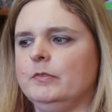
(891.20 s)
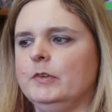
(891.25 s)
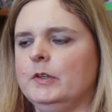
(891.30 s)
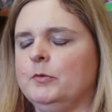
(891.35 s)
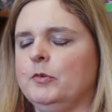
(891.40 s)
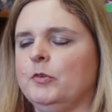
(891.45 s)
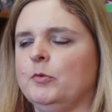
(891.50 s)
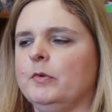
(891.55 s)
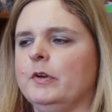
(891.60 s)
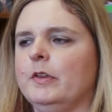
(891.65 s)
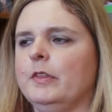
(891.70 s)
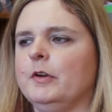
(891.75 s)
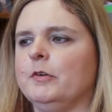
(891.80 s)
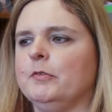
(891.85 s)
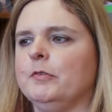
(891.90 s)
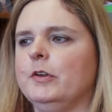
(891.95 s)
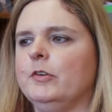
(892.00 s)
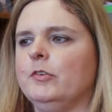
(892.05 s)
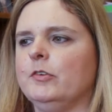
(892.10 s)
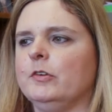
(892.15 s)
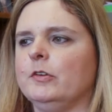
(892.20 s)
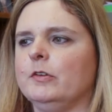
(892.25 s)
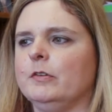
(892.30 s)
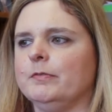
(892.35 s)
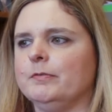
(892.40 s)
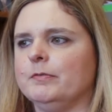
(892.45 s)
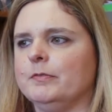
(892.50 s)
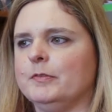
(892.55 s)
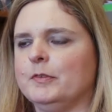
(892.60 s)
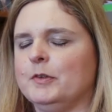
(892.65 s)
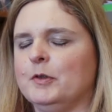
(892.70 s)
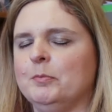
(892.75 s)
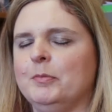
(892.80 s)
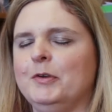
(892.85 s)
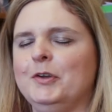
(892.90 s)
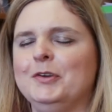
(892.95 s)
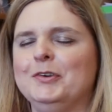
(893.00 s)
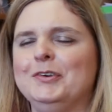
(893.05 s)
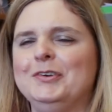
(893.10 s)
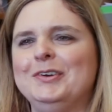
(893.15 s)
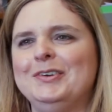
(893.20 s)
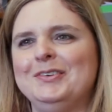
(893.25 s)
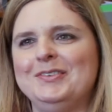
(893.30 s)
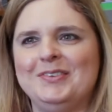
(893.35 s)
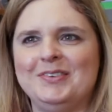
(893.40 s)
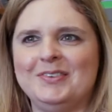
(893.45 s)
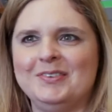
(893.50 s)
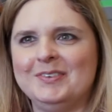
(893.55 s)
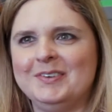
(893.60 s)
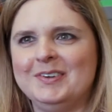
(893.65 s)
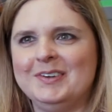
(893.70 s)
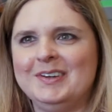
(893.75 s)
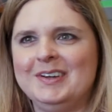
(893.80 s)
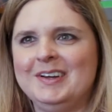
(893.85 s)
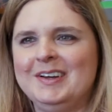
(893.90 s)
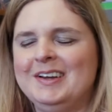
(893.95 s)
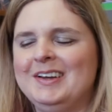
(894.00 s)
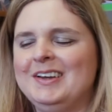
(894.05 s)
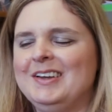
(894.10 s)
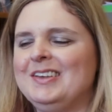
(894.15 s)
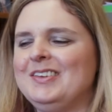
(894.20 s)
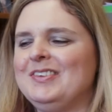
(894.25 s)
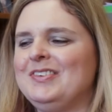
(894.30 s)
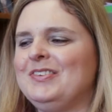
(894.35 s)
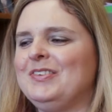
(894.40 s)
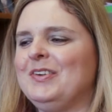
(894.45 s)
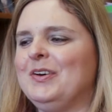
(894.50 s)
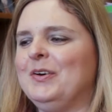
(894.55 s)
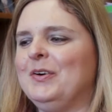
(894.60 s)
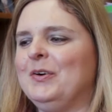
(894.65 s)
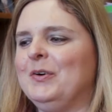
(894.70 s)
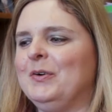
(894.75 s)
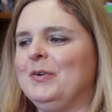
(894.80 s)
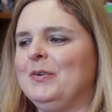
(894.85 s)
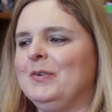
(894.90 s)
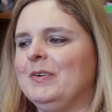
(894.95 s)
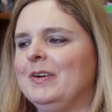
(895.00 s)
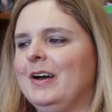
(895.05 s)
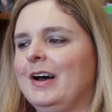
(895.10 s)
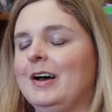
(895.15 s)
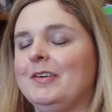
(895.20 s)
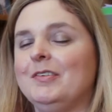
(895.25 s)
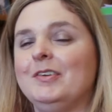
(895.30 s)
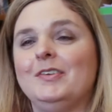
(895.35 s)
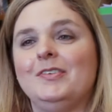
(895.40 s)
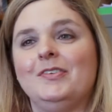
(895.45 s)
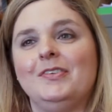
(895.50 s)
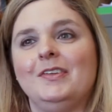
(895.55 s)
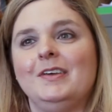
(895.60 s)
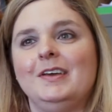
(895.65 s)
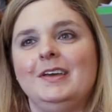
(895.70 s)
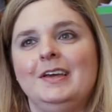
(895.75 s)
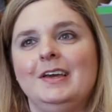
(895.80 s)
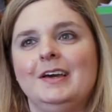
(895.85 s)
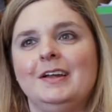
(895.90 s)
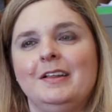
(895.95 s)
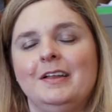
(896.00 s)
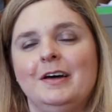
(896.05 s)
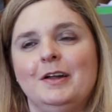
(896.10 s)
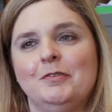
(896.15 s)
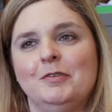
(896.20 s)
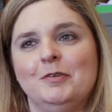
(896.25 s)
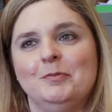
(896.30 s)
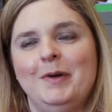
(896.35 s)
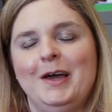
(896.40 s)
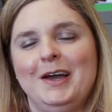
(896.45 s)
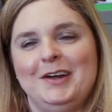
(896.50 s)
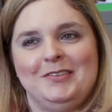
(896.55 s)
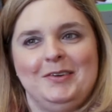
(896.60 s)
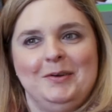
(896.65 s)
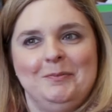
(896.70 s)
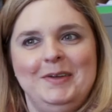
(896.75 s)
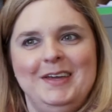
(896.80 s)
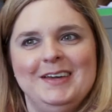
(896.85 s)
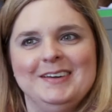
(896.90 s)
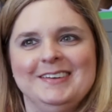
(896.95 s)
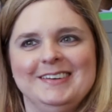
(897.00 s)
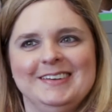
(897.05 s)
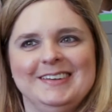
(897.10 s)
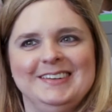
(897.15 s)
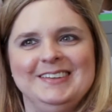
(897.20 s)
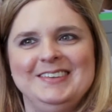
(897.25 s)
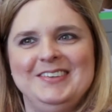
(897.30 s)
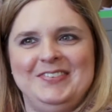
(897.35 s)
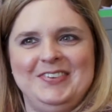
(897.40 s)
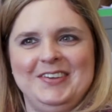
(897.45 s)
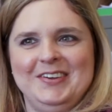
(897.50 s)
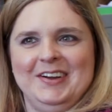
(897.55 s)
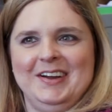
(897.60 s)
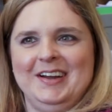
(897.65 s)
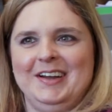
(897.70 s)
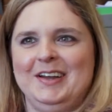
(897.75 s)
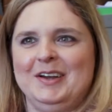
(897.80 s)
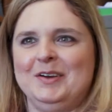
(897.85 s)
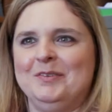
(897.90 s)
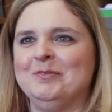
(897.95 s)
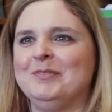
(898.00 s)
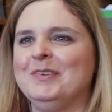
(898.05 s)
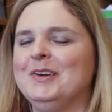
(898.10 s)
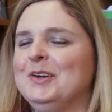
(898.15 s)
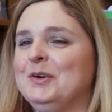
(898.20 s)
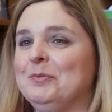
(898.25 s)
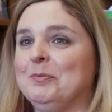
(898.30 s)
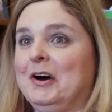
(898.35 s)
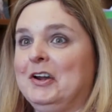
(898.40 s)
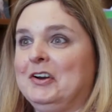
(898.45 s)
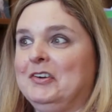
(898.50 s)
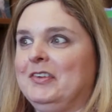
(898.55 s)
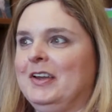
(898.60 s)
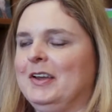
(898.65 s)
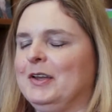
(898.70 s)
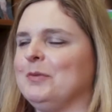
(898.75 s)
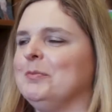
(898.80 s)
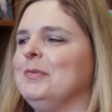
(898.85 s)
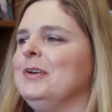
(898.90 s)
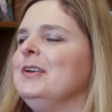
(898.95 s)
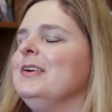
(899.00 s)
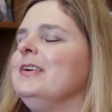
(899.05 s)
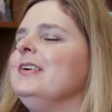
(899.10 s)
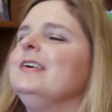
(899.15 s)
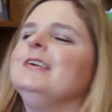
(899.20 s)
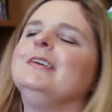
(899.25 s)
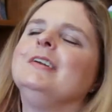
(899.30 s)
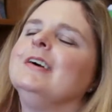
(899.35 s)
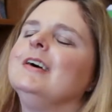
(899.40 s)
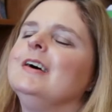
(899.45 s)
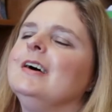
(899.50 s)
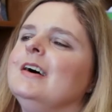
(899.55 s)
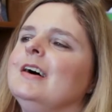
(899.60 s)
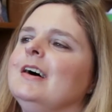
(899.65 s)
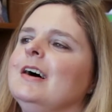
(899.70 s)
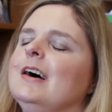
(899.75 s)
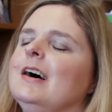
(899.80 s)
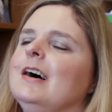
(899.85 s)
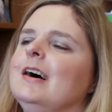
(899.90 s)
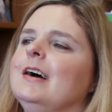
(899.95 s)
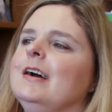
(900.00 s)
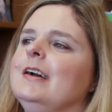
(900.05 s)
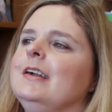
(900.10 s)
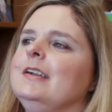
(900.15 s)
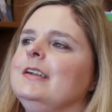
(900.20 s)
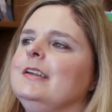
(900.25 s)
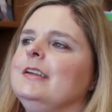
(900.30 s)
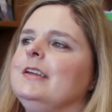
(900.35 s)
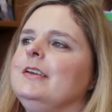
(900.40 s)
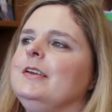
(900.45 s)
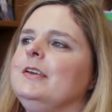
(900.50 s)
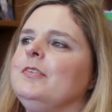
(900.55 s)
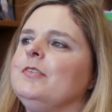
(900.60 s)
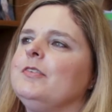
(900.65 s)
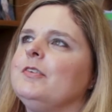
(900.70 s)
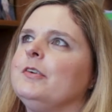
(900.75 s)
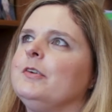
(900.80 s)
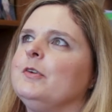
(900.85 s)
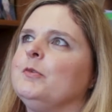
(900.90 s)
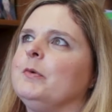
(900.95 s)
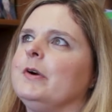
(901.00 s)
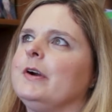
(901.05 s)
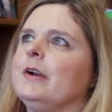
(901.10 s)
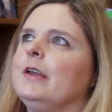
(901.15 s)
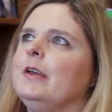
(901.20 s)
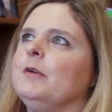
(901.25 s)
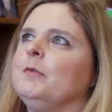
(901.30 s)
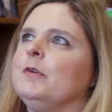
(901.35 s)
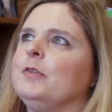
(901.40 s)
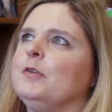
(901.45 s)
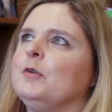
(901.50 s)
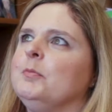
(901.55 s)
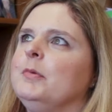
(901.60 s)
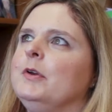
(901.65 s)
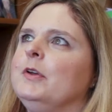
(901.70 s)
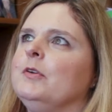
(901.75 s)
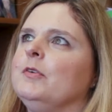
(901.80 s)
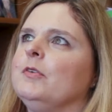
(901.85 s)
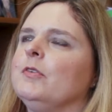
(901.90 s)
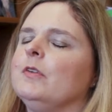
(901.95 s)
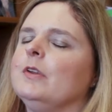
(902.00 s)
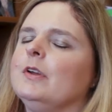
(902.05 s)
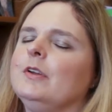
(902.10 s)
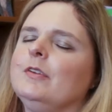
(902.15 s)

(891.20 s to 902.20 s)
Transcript: was one of the original computer nerds. So obviously he had a lot of impact on me because here I am, modern day computer nerd. He started working with computers in the